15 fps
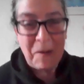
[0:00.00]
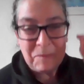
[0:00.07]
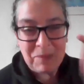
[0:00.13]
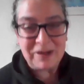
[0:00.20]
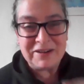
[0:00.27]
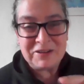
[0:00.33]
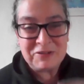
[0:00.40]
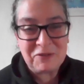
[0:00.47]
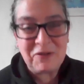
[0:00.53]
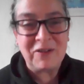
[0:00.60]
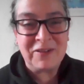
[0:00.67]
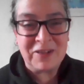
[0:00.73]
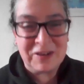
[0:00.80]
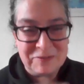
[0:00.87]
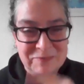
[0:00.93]
But
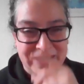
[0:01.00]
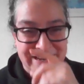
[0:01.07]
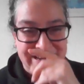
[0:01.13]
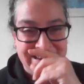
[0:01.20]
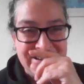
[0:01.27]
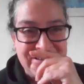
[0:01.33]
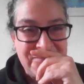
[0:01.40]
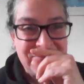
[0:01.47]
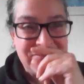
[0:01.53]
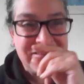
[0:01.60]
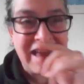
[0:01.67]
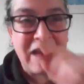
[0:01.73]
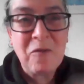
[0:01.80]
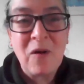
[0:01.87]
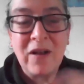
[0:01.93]
trust me,
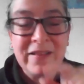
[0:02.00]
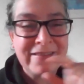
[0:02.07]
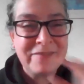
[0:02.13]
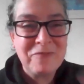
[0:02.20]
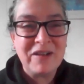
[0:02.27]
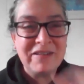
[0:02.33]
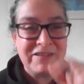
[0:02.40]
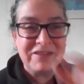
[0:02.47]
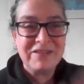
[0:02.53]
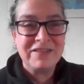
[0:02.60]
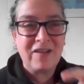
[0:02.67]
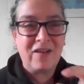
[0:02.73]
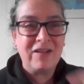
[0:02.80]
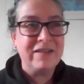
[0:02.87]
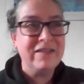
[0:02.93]
once you
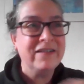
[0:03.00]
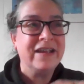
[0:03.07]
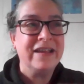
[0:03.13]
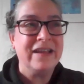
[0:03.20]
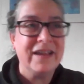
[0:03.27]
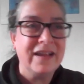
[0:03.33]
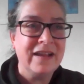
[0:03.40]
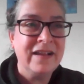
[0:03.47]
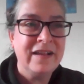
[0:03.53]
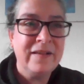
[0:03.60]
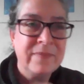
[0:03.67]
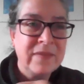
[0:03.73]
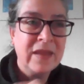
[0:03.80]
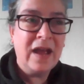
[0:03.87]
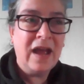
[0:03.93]
start looking
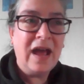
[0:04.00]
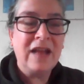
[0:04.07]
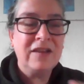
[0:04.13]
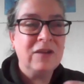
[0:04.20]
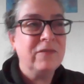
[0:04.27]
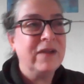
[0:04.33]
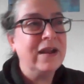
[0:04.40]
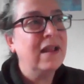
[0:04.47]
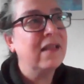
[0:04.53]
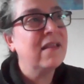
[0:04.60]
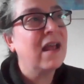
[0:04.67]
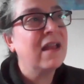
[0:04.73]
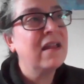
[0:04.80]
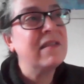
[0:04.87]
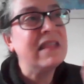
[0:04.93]
and you realize,
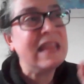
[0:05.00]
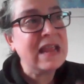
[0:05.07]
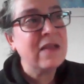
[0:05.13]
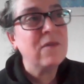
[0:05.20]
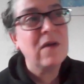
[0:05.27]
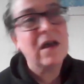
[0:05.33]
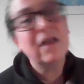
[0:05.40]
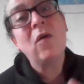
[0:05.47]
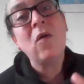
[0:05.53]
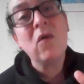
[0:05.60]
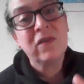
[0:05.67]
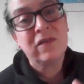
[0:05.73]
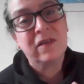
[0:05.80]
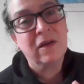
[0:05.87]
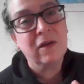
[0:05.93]
and the thing, and
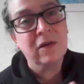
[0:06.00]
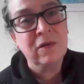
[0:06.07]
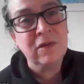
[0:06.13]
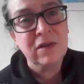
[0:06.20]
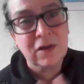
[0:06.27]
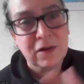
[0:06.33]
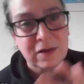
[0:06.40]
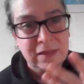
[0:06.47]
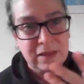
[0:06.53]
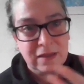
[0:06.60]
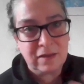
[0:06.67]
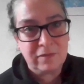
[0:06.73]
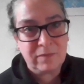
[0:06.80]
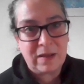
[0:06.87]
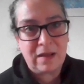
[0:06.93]
also you got to think
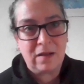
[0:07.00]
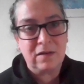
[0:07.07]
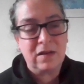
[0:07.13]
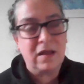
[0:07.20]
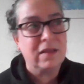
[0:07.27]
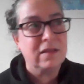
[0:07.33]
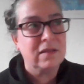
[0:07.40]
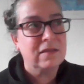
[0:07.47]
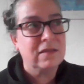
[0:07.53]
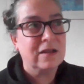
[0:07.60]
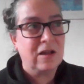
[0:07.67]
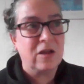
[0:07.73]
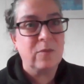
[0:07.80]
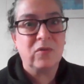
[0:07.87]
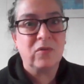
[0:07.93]
about like the
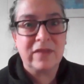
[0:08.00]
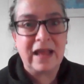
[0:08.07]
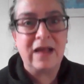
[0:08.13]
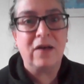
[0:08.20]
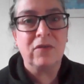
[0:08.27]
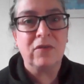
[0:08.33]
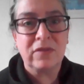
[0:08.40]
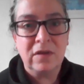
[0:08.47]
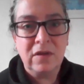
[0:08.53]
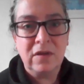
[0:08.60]
global south.